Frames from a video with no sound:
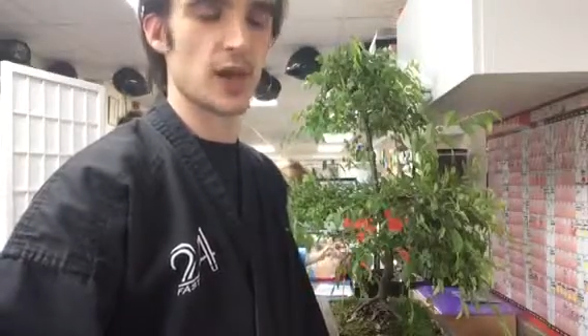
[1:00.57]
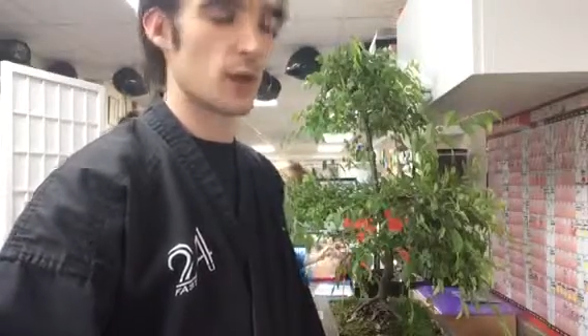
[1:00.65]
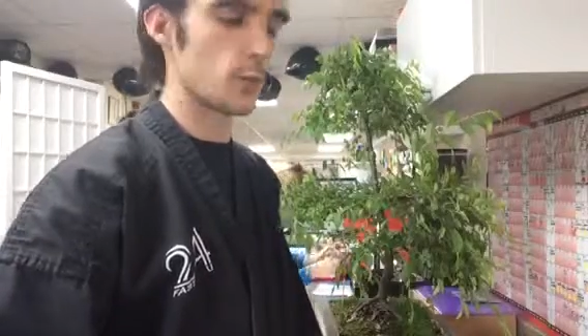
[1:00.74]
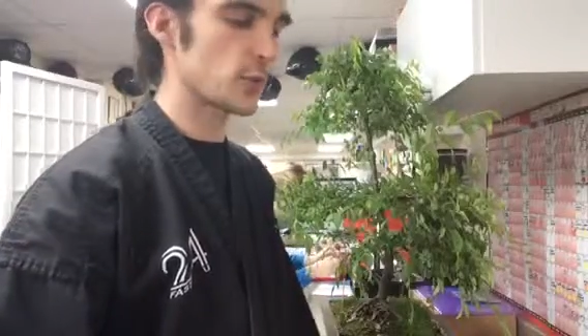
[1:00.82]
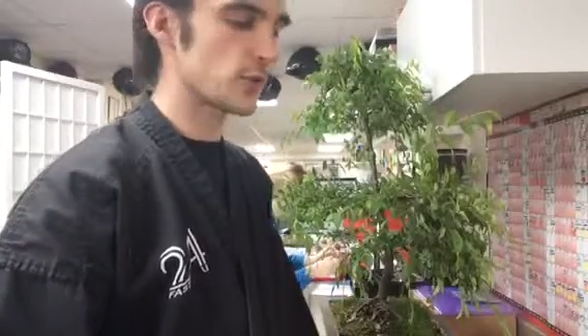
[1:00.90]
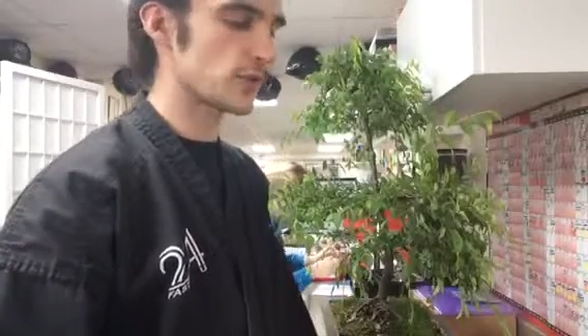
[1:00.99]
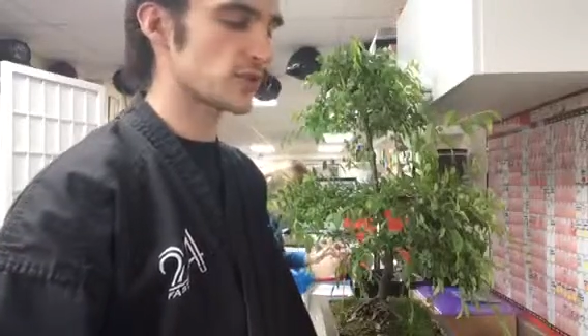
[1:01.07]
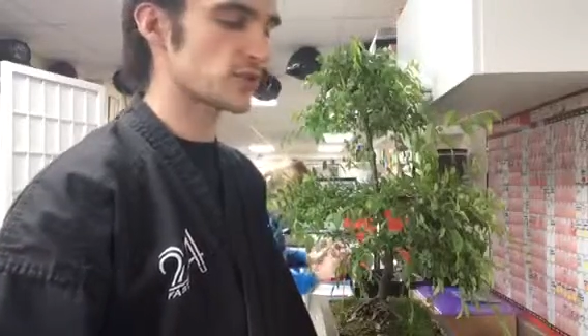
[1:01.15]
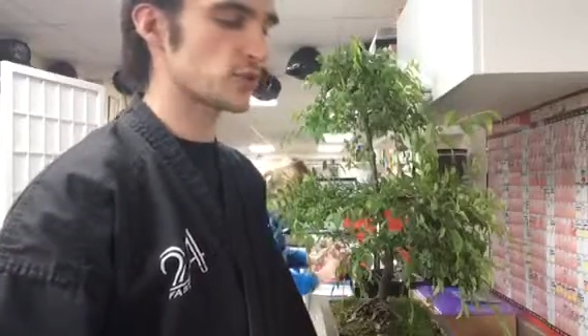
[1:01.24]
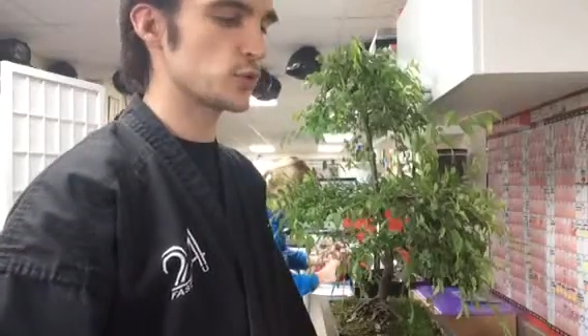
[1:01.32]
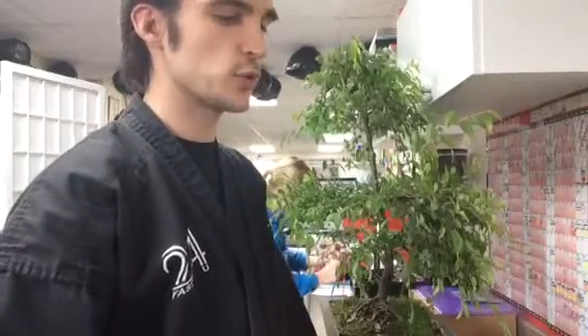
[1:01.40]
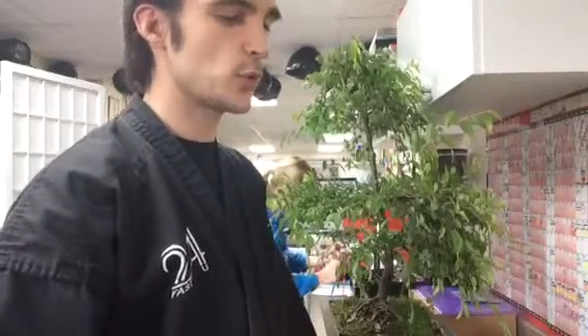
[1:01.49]
I want
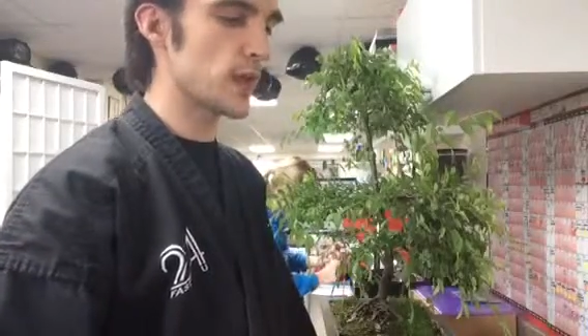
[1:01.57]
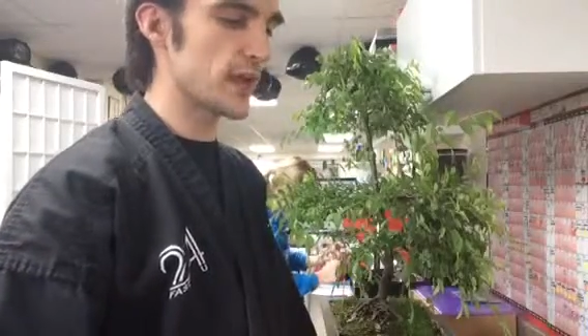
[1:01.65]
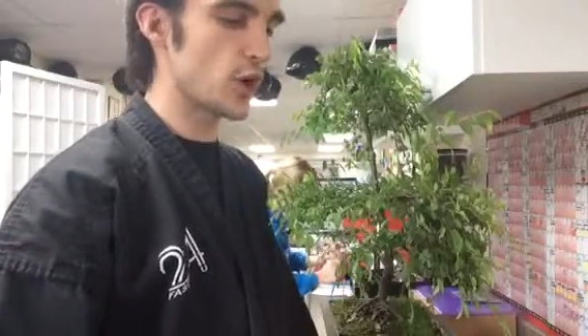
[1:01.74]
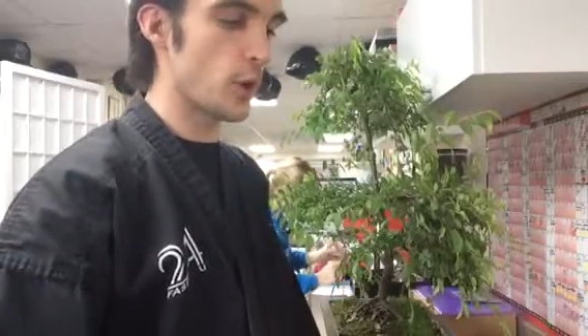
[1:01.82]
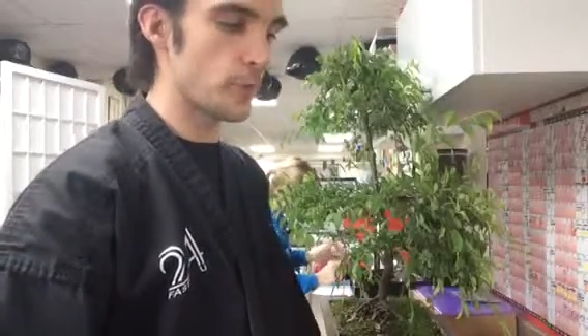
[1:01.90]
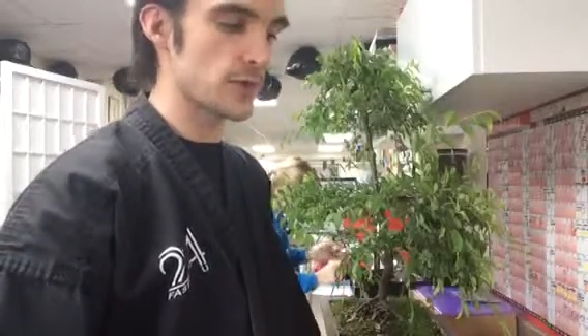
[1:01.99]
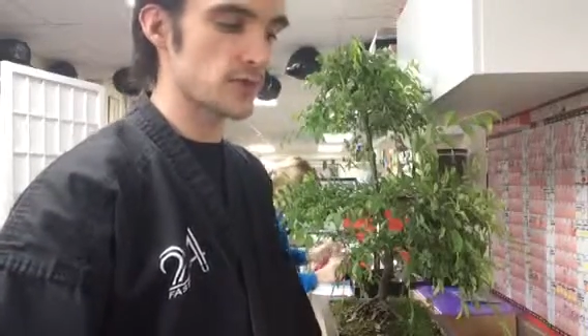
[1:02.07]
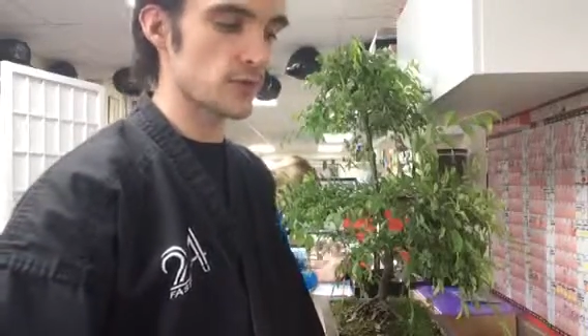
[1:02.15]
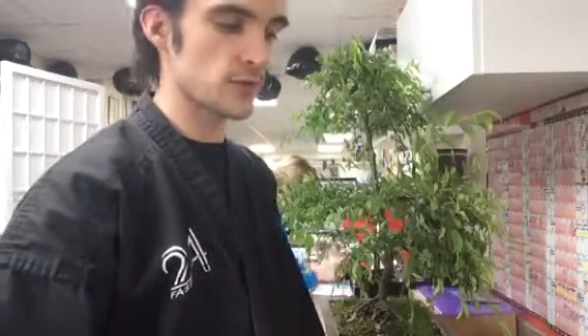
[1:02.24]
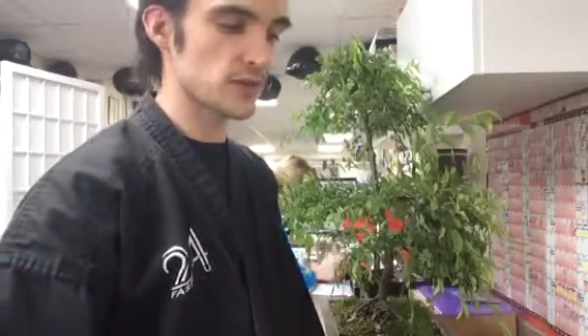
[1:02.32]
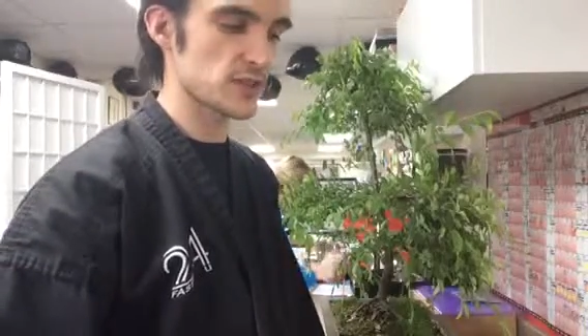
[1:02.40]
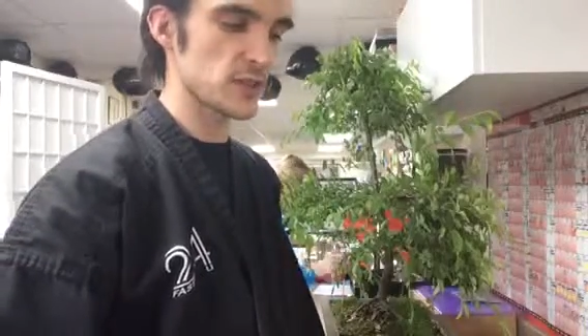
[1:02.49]
us to all get copies
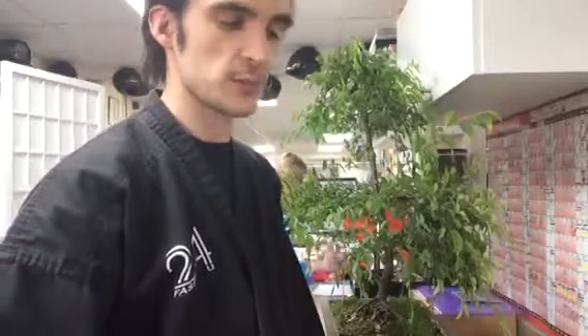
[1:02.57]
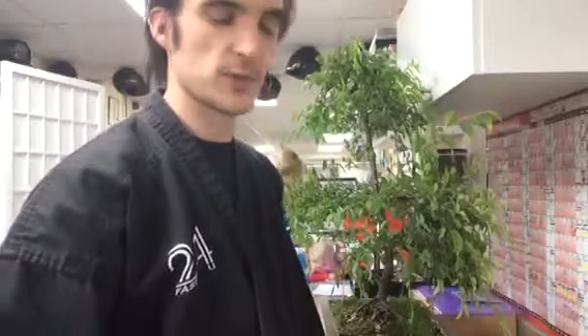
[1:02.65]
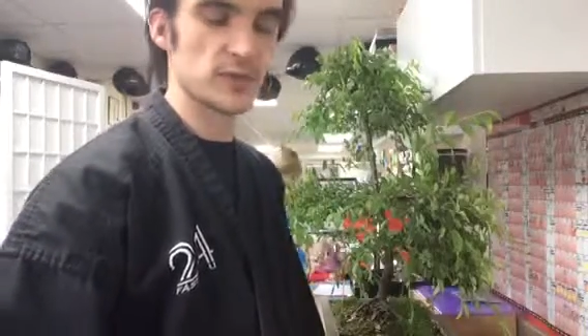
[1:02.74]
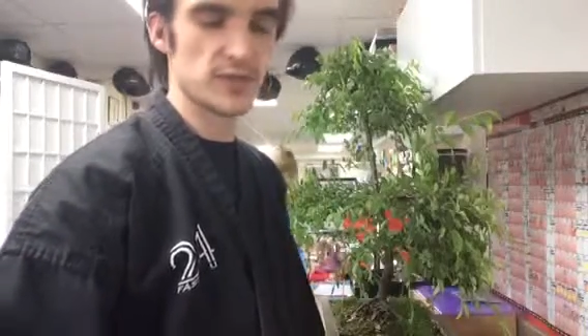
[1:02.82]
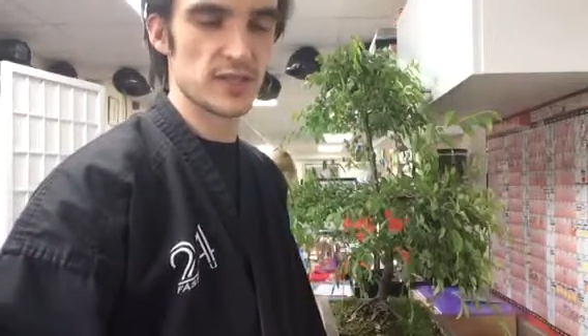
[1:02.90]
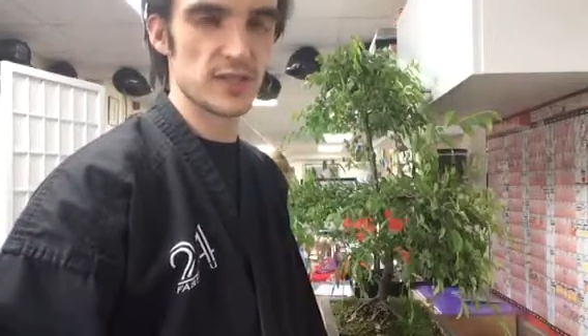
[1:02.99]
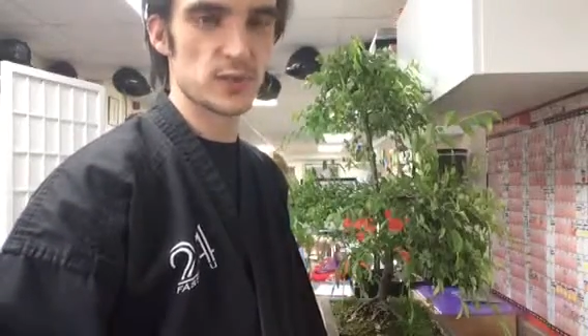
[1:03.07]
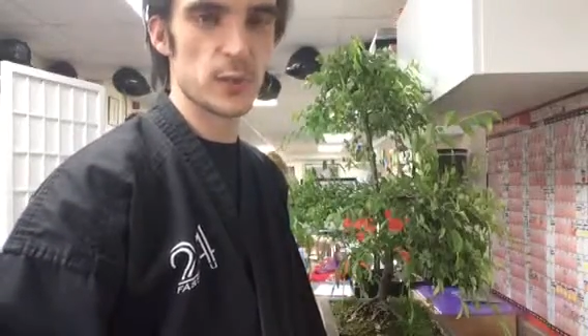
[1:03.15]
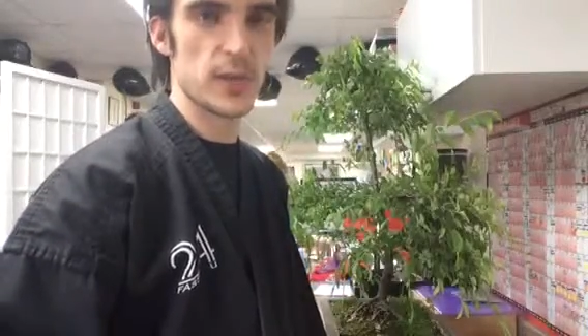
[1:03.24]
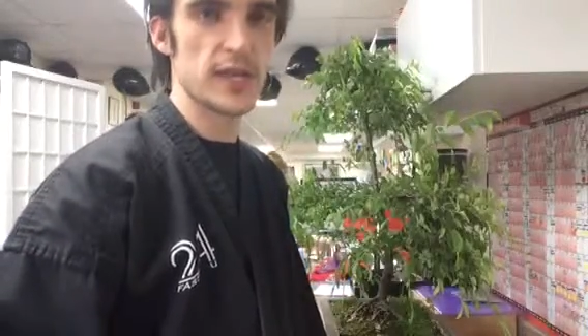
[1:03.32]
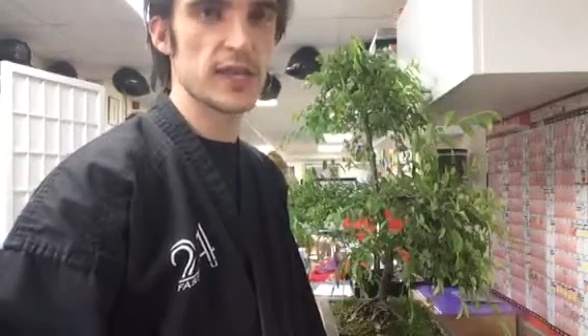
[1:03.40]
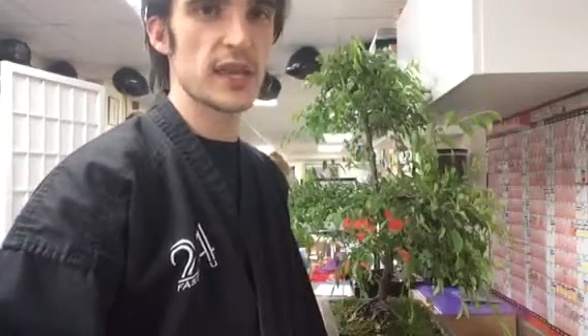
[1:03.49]
of our syllabus this
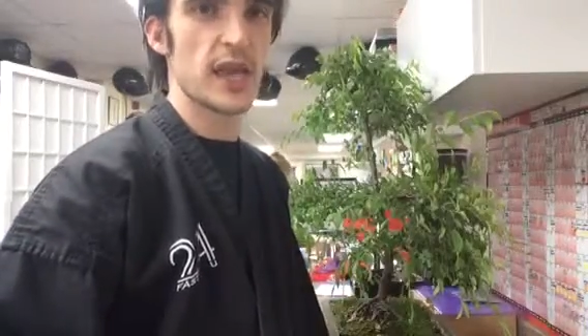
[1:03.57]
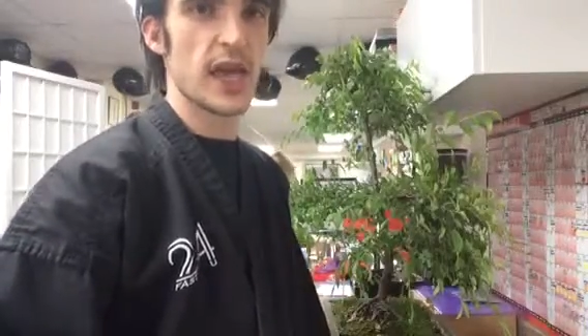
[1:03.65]
week